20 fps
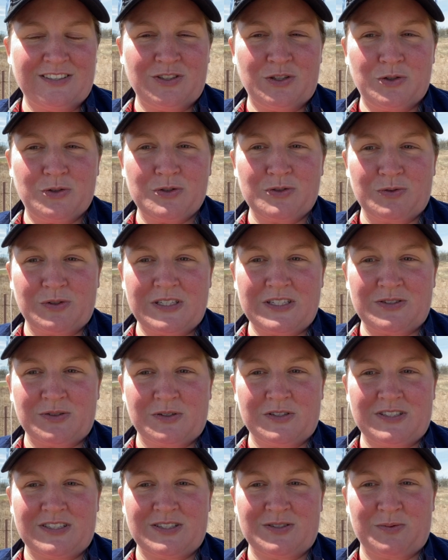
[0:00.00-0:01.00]
use
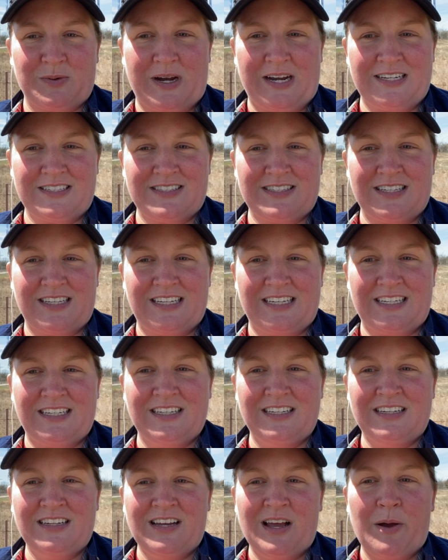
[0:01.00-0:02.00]
resources wisely,
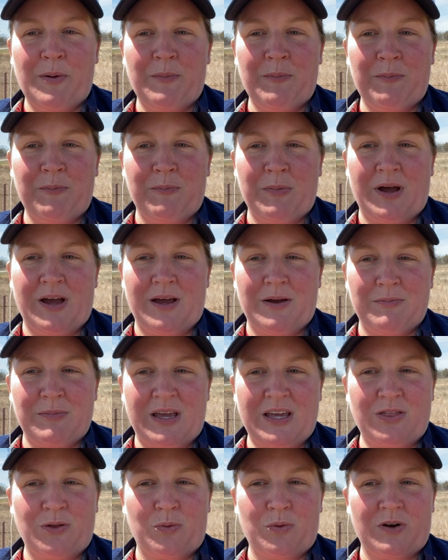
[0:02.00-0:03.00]
uh,
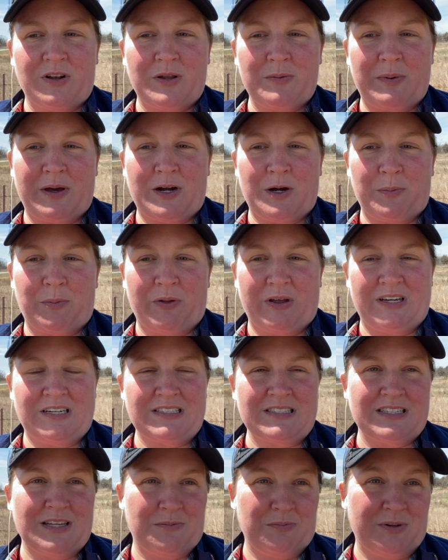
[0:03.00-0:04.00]
make the world a better
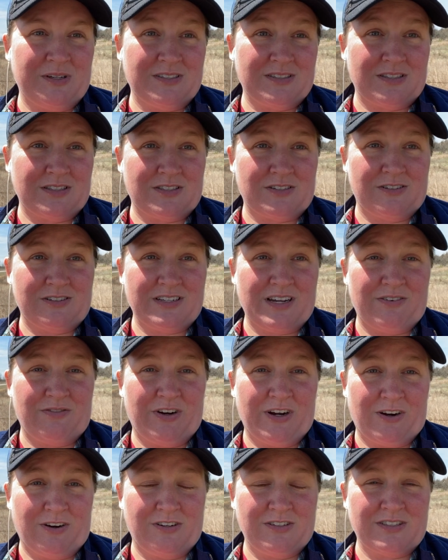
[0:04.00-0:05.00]
place, and be a sister to
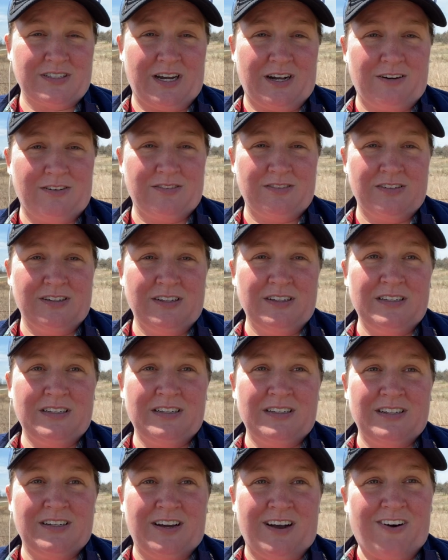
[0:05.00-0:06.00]
every Girl Scout.
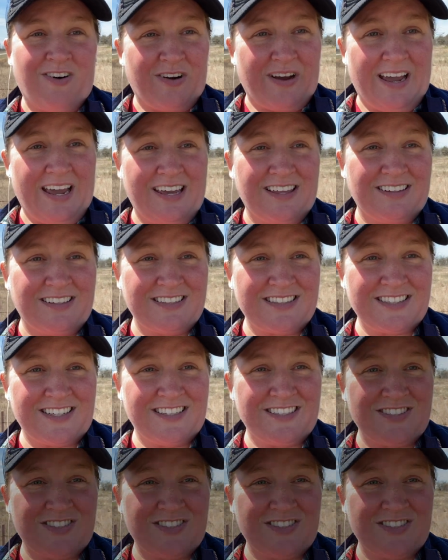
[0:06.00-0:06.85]
Okay, let's get